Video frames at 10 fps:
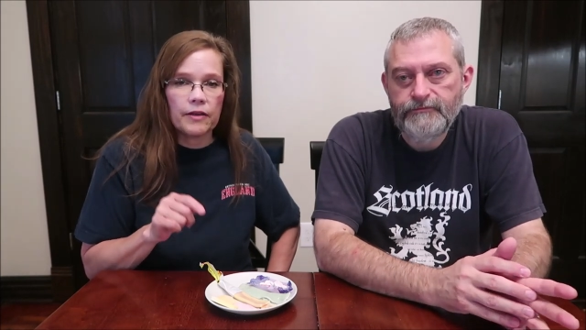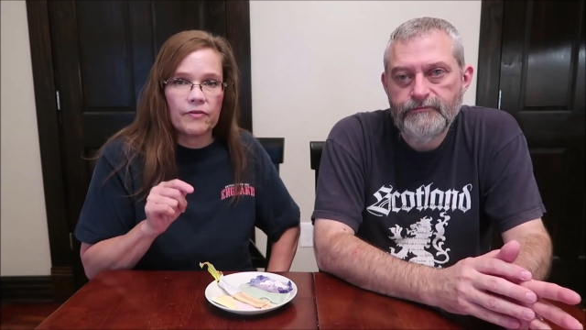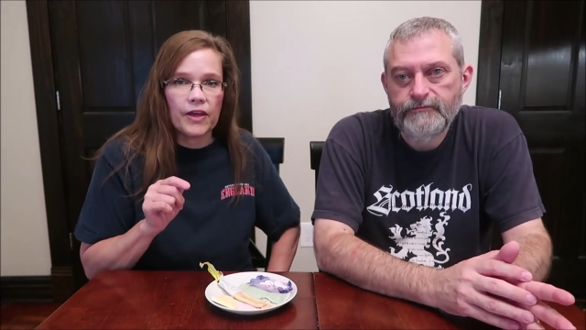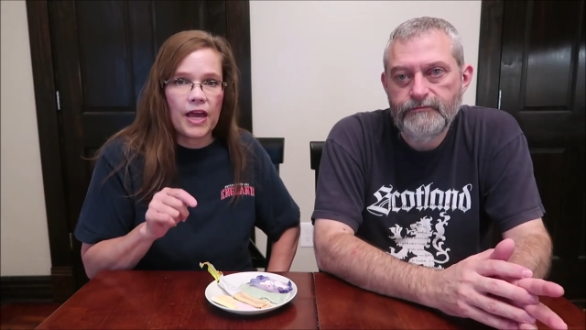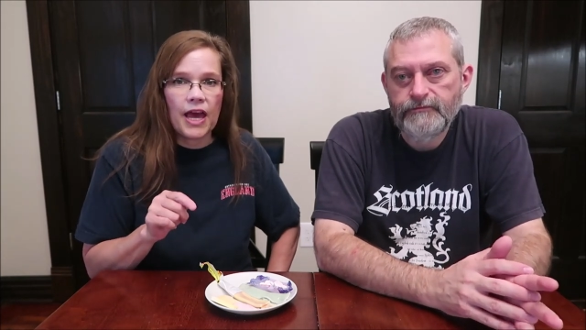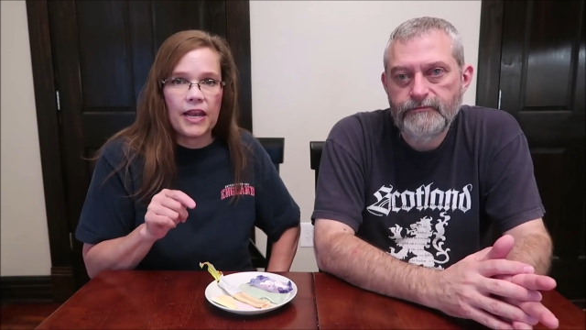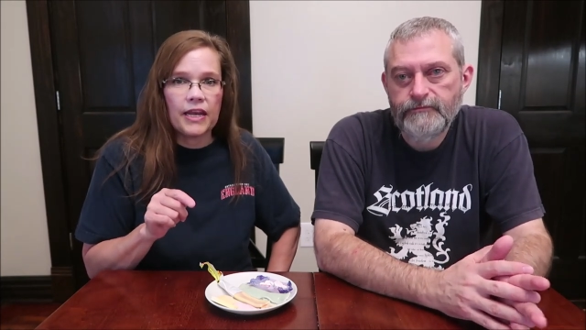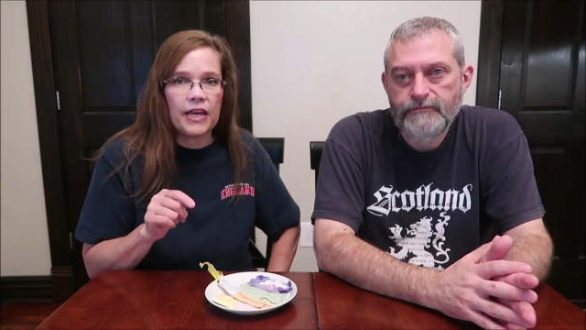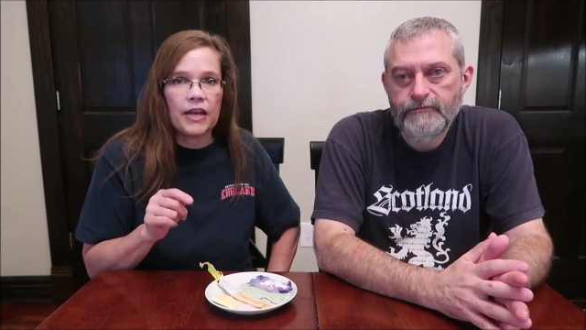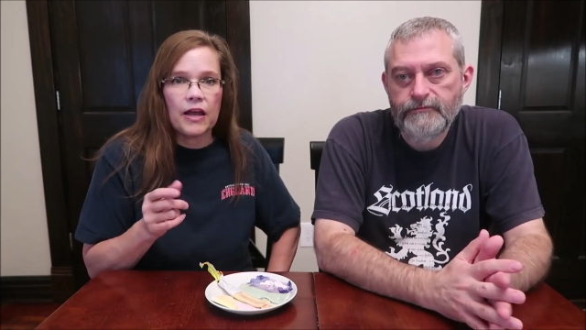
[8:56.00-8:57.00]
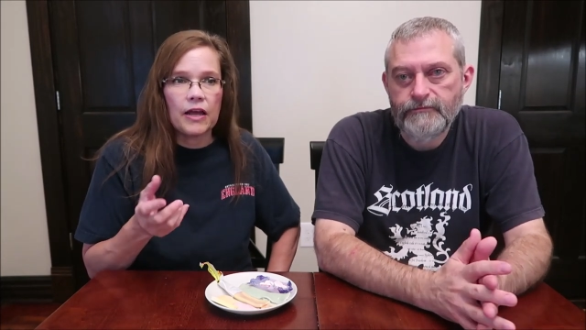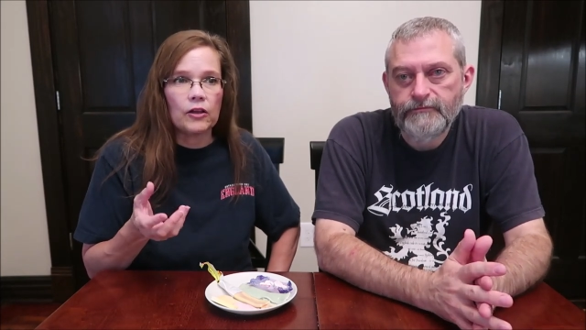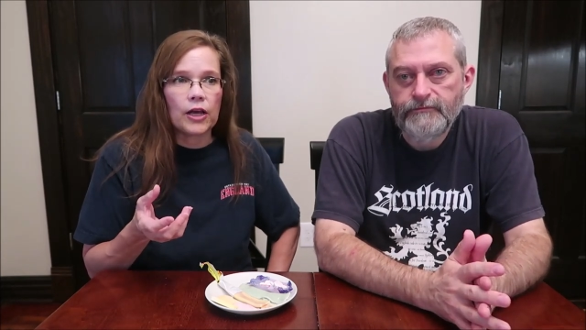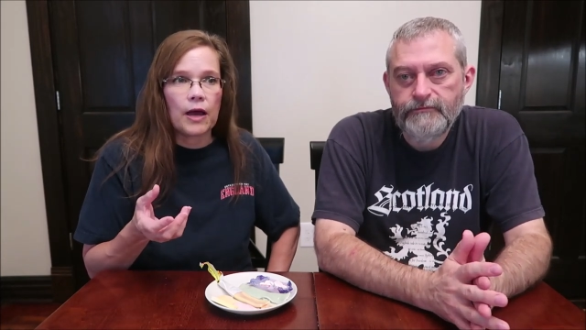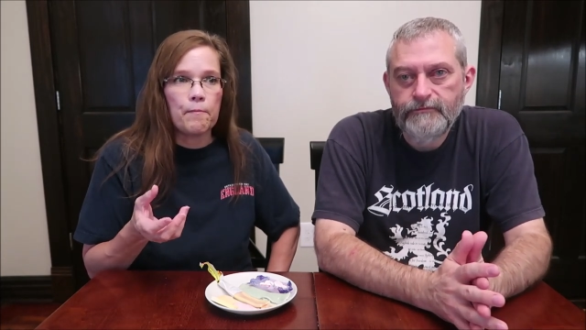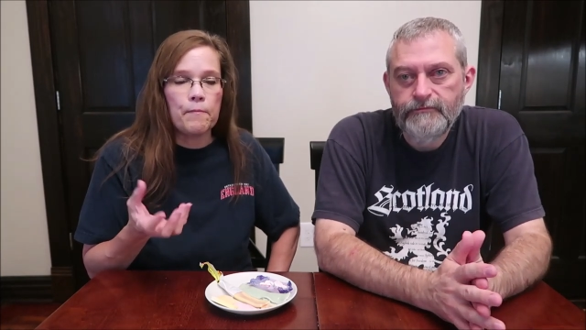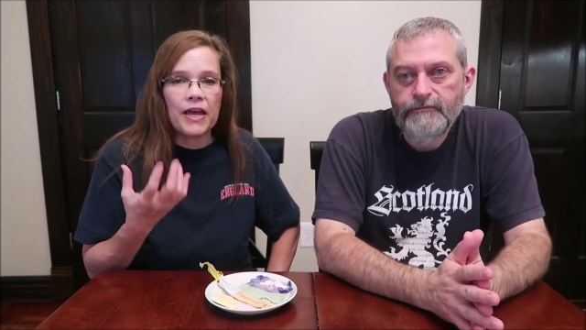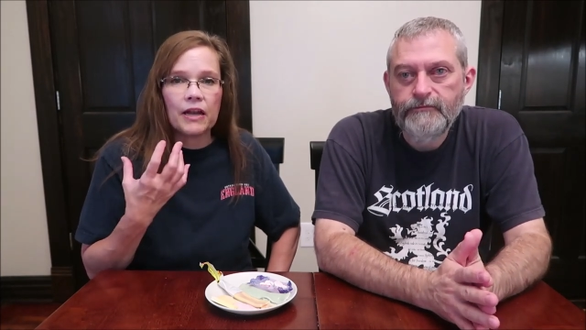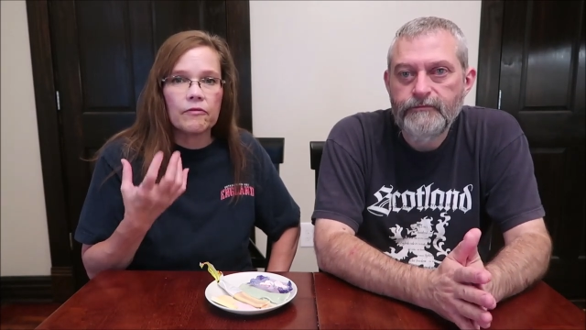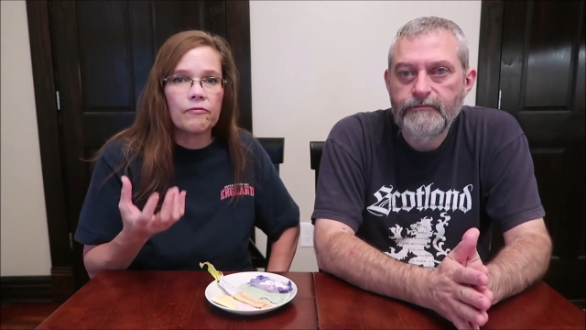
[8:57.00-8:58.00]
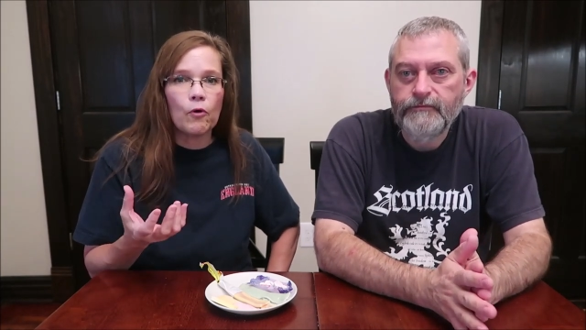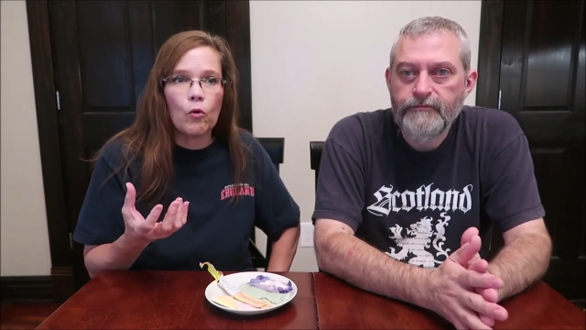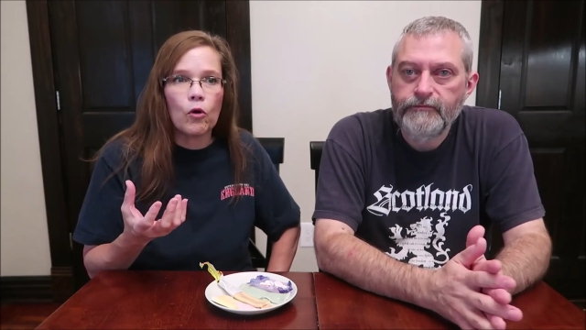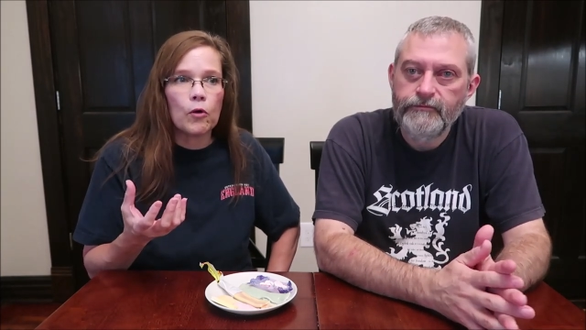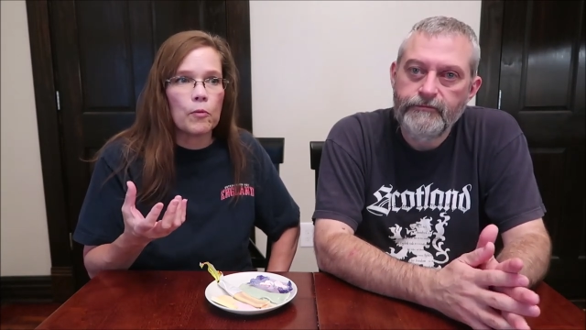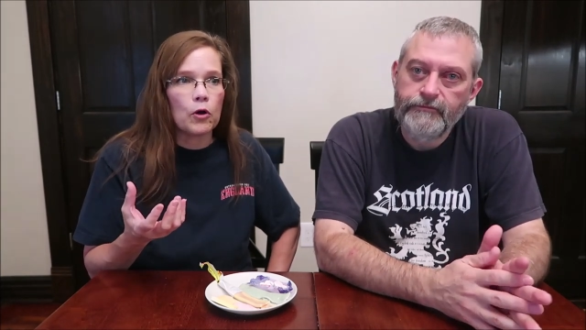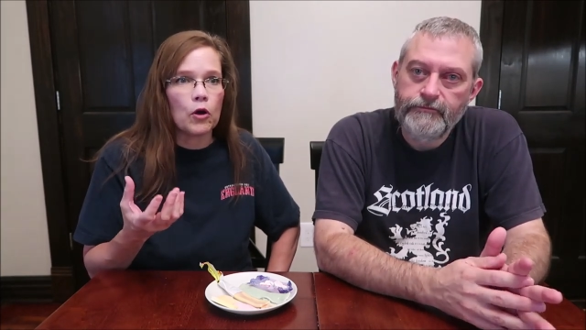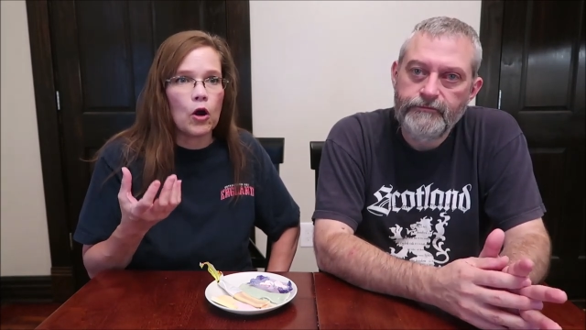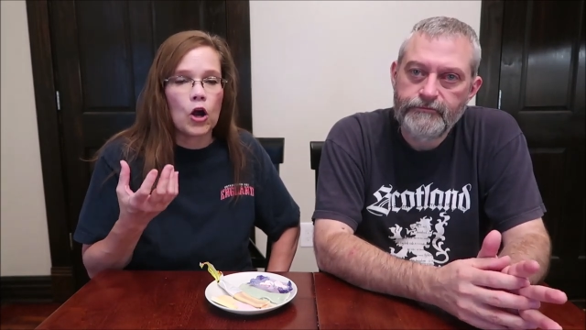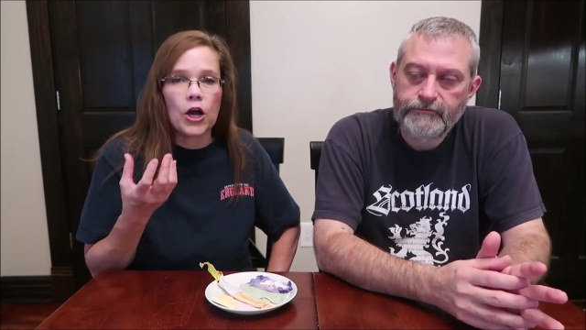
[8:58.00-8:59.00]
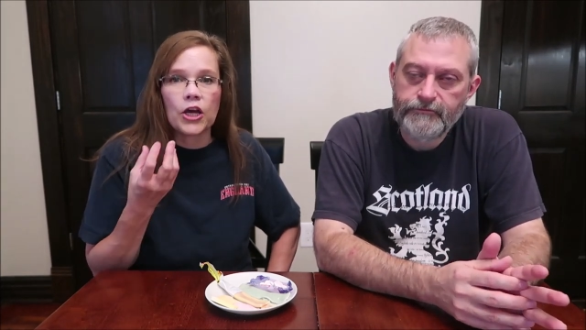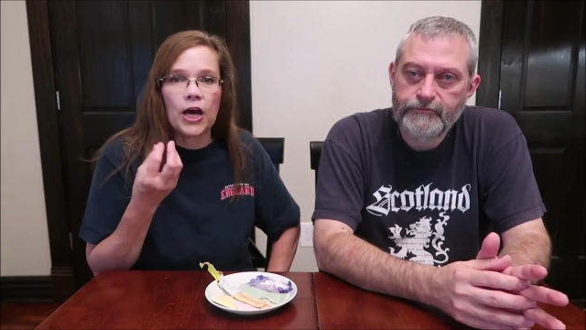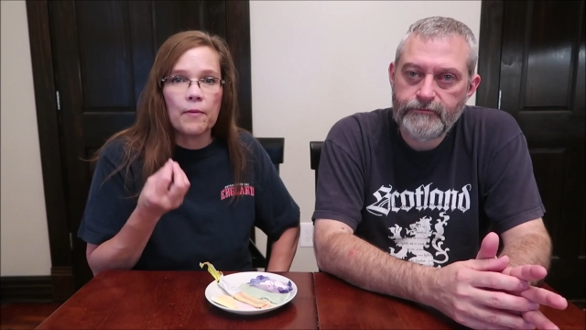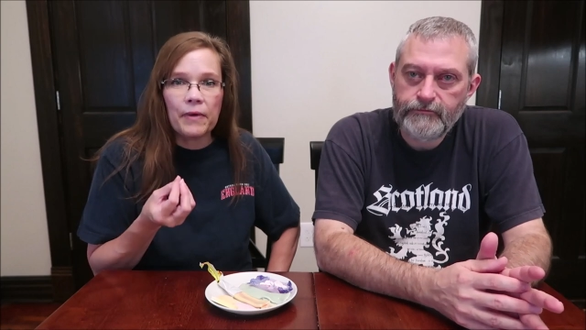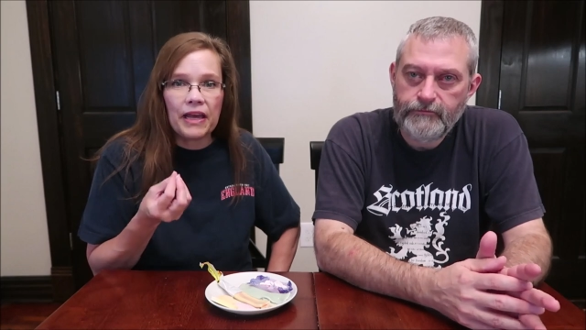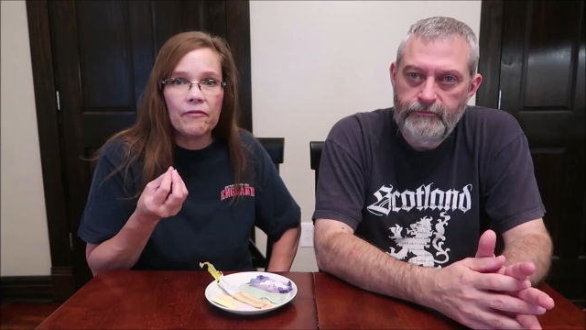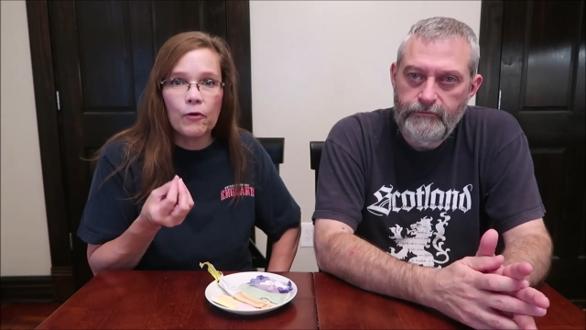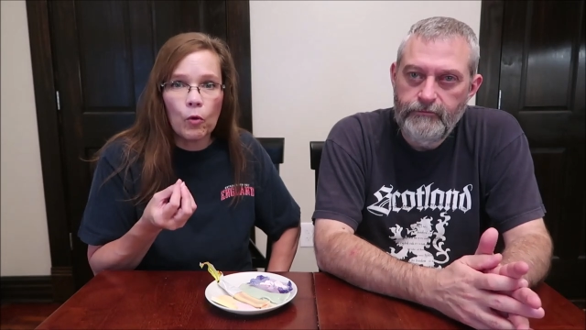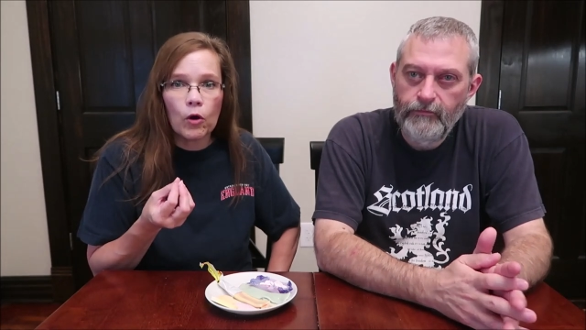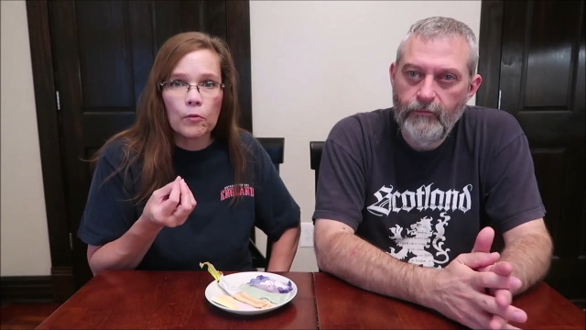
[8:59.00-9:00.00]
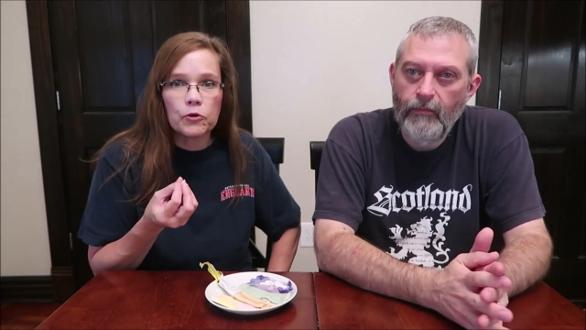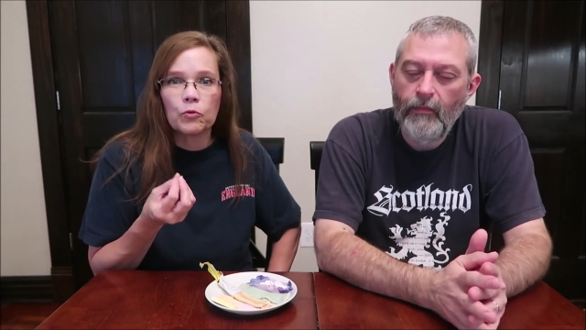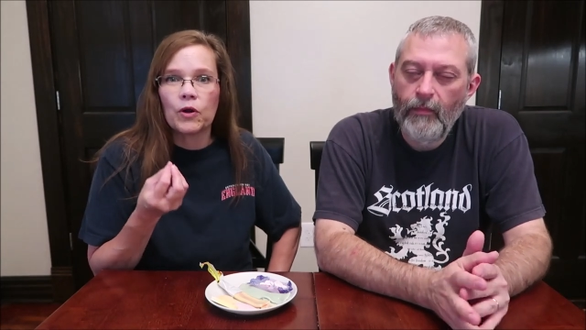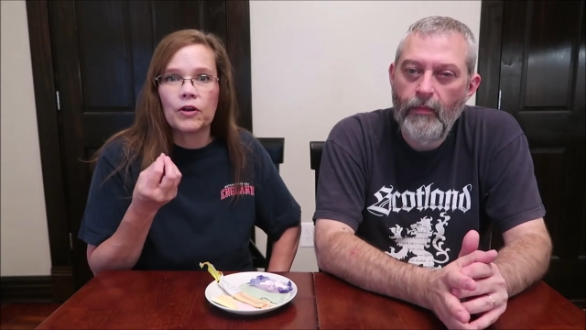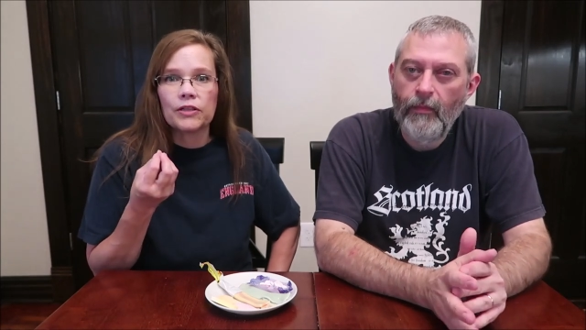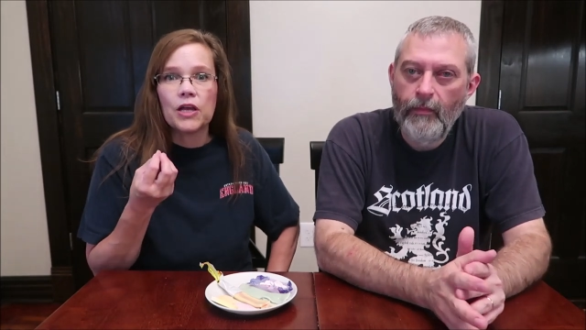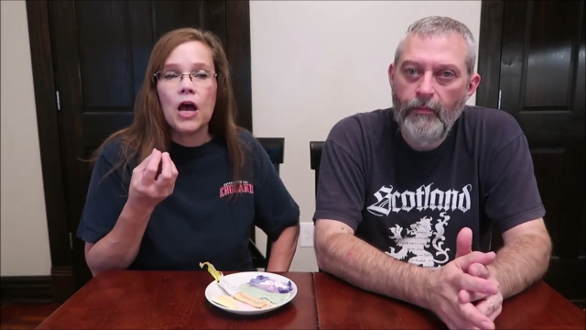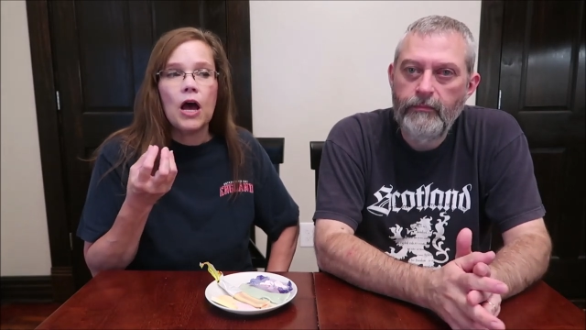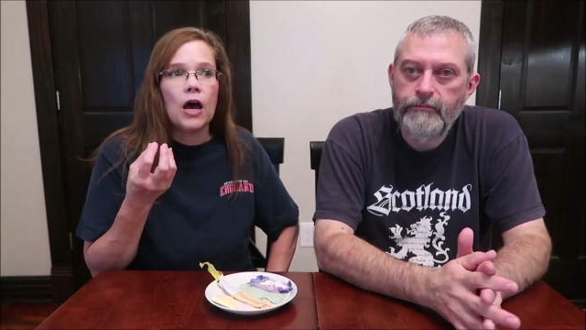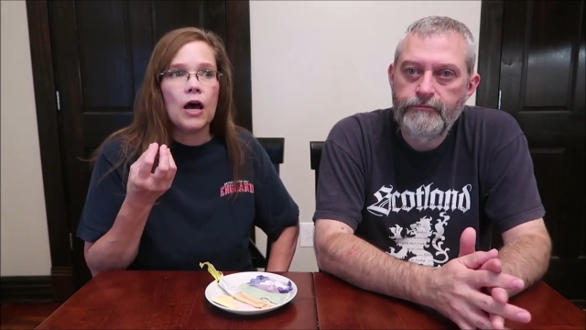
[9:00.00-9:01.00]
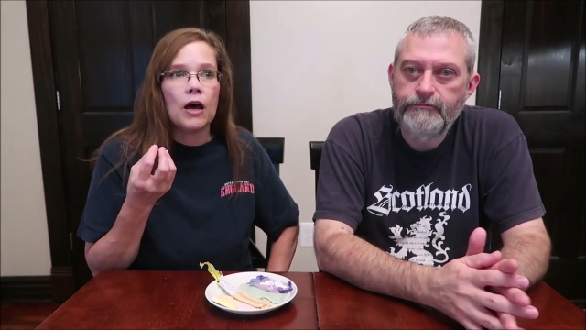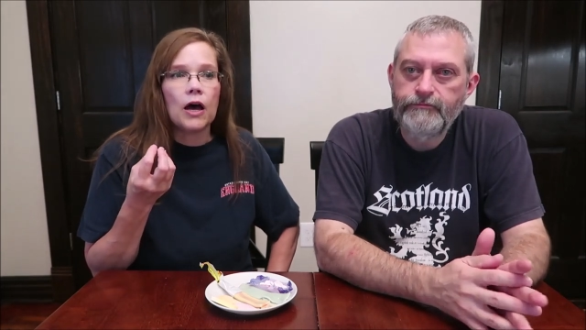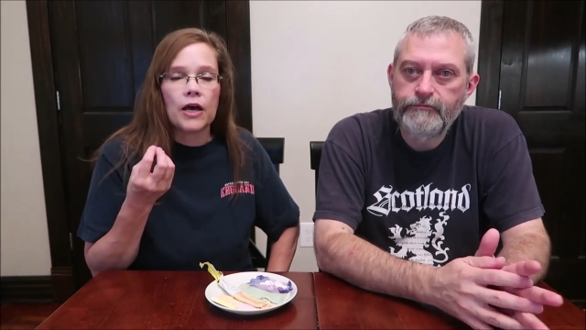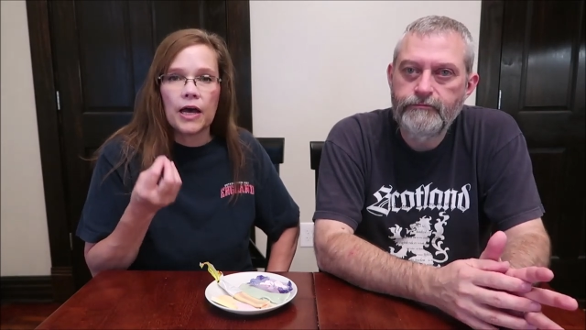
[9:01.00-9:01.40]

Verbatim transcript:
Speaker 1: If they had it in a like a mint form or, or a gummy form to where it's uh,